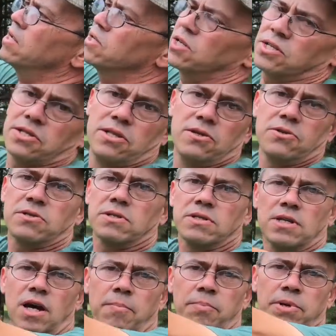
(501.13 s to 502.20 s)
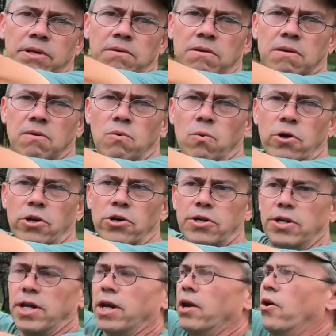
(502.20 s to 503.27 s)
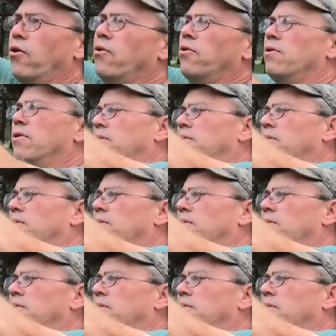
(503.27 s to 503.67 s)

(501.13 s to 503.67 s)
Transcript: it just loosens up and we're good to go.